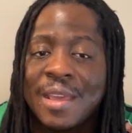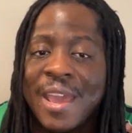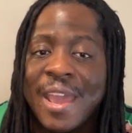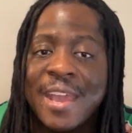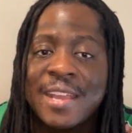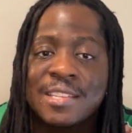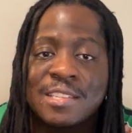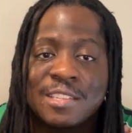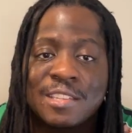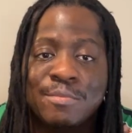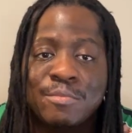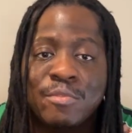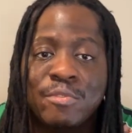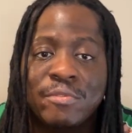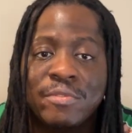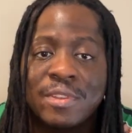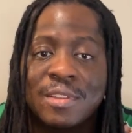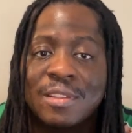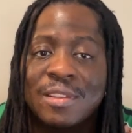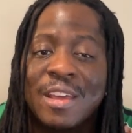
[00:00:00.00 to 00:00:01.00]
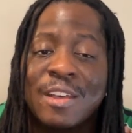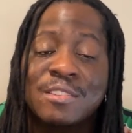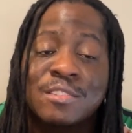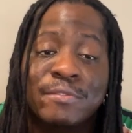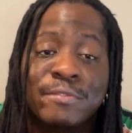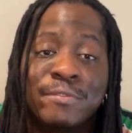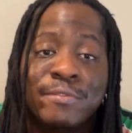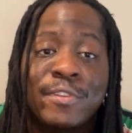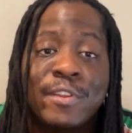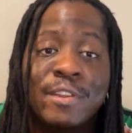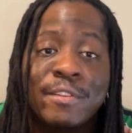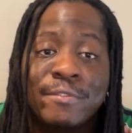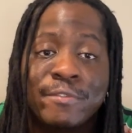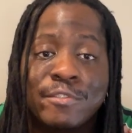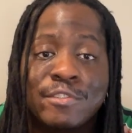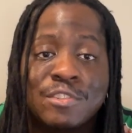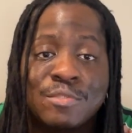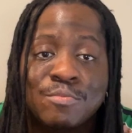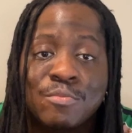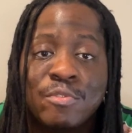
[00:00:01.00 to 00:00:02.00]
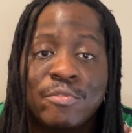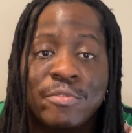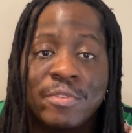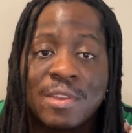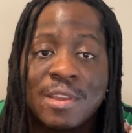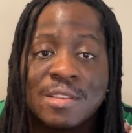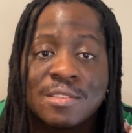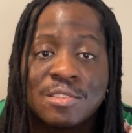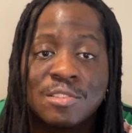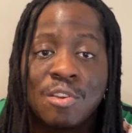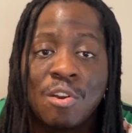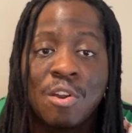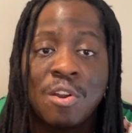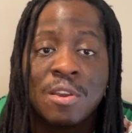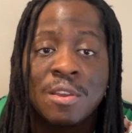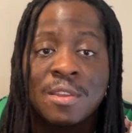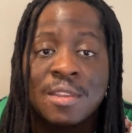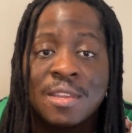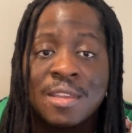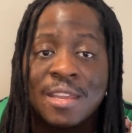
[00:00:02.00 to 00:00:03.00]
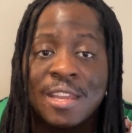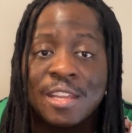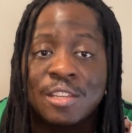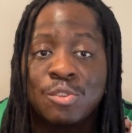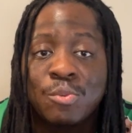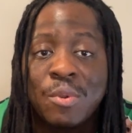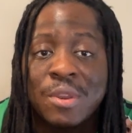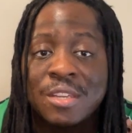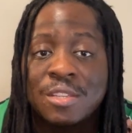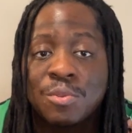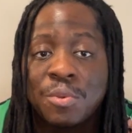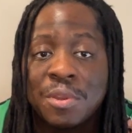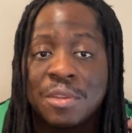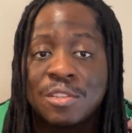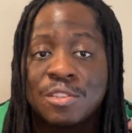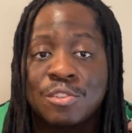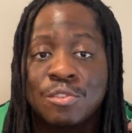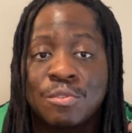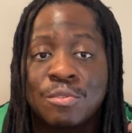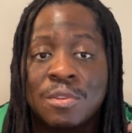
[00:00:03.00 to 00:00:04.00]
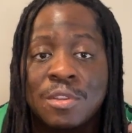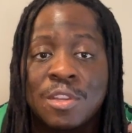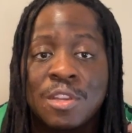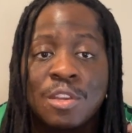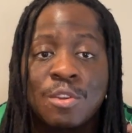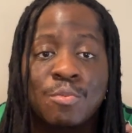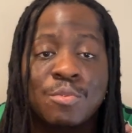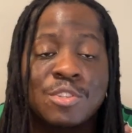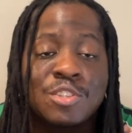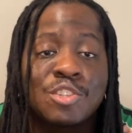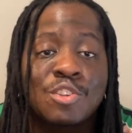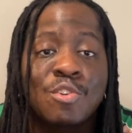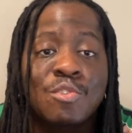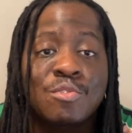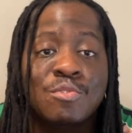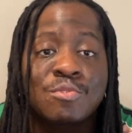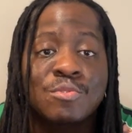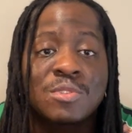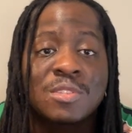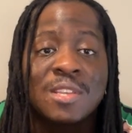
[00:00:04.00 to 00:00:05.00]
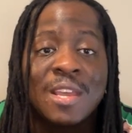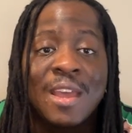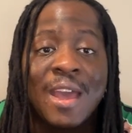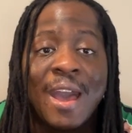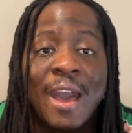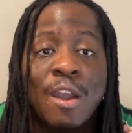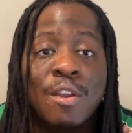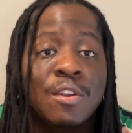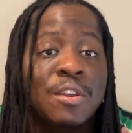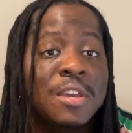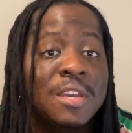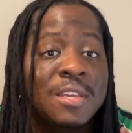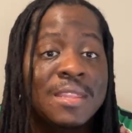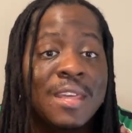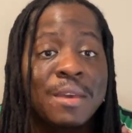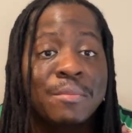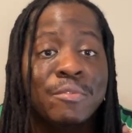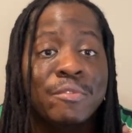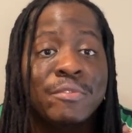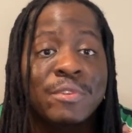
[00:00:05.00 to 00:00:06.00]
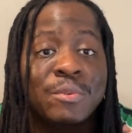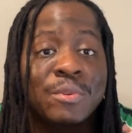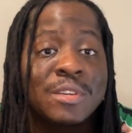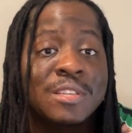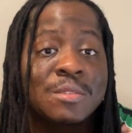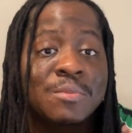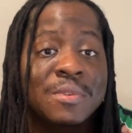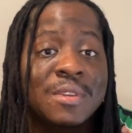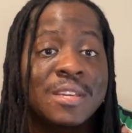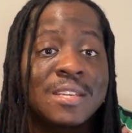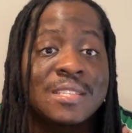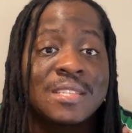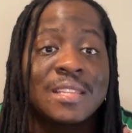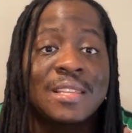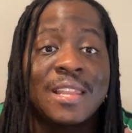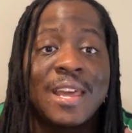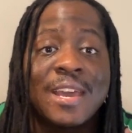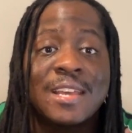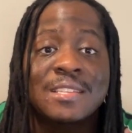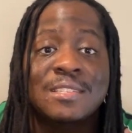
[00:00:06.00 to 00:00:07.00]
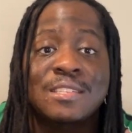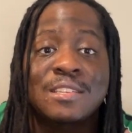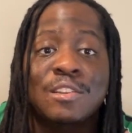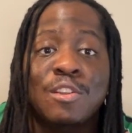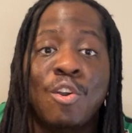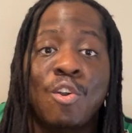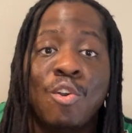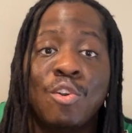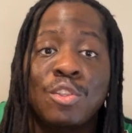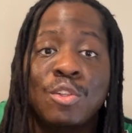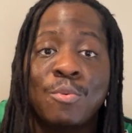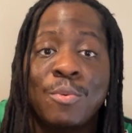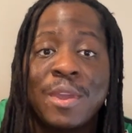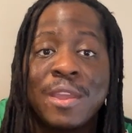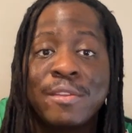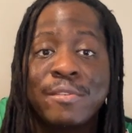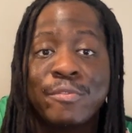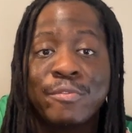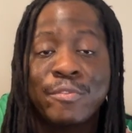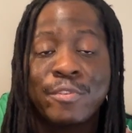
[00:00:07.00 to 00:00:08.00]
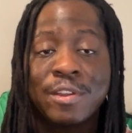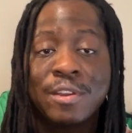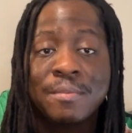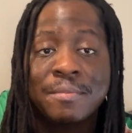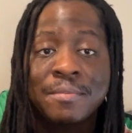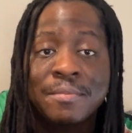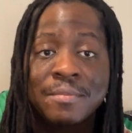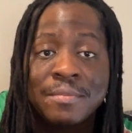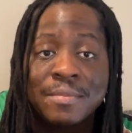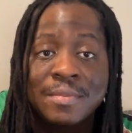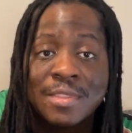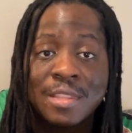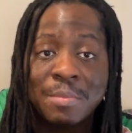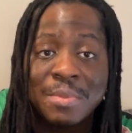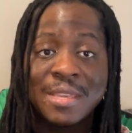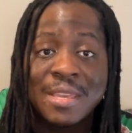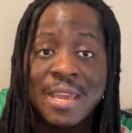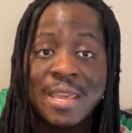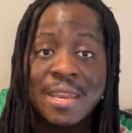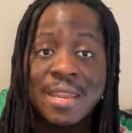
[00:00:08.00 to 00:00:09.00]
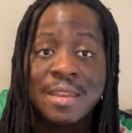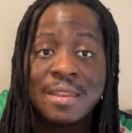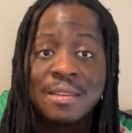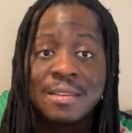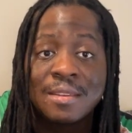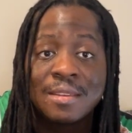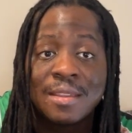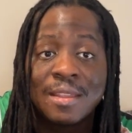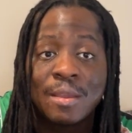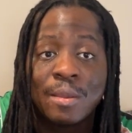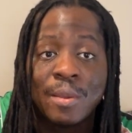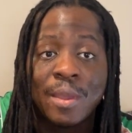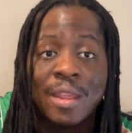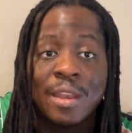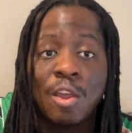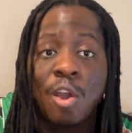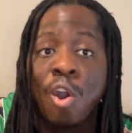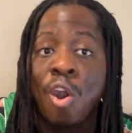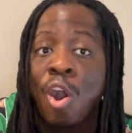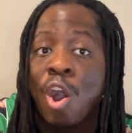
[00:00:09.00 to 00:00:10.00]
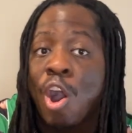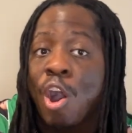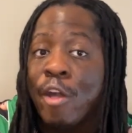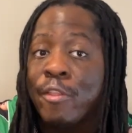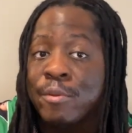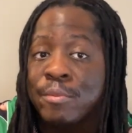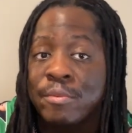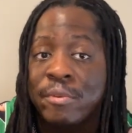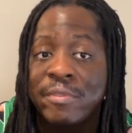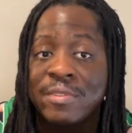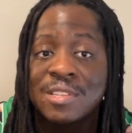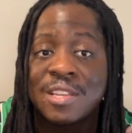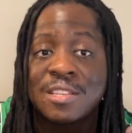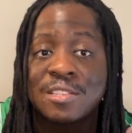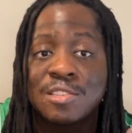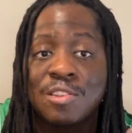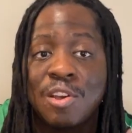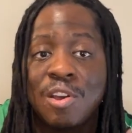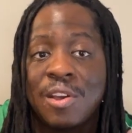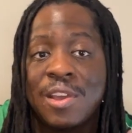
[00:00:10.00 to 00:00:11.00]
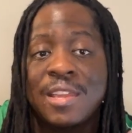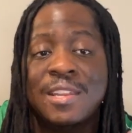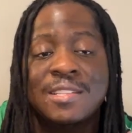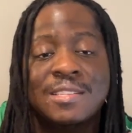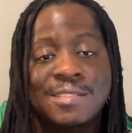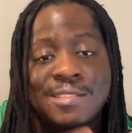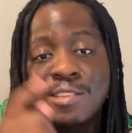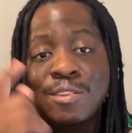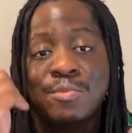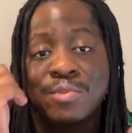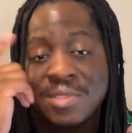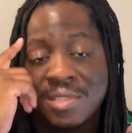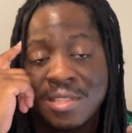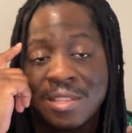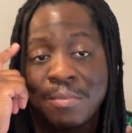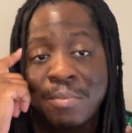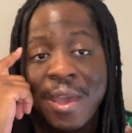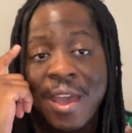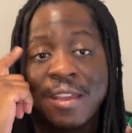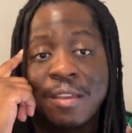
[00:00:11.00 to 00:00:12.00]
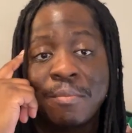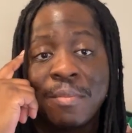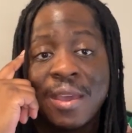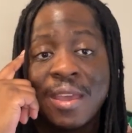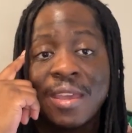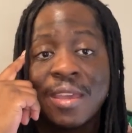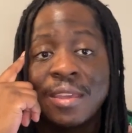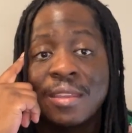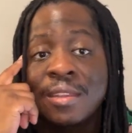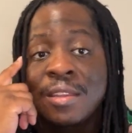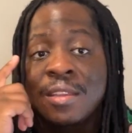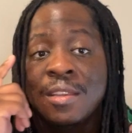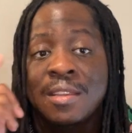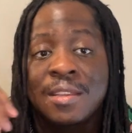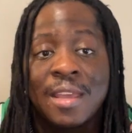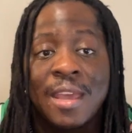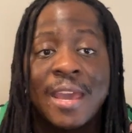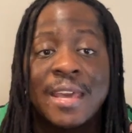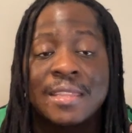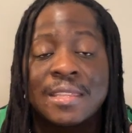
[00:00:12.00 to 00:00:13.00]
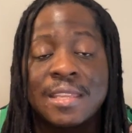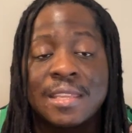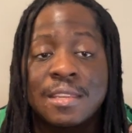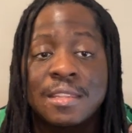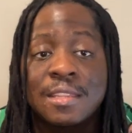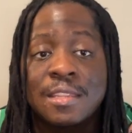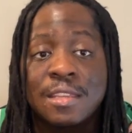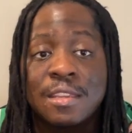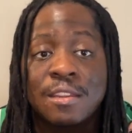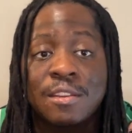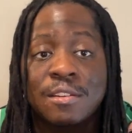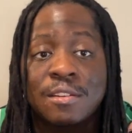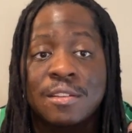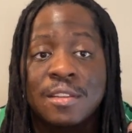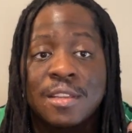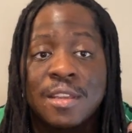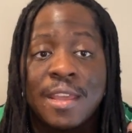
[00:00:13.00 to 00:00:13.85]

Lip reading: Excellent movie. That was the very first movie I saw in 2022, which shows how good that movie was because it lasted all the way from the beginning and all the movies I saw, and it still was in the back of my head at the end of the year.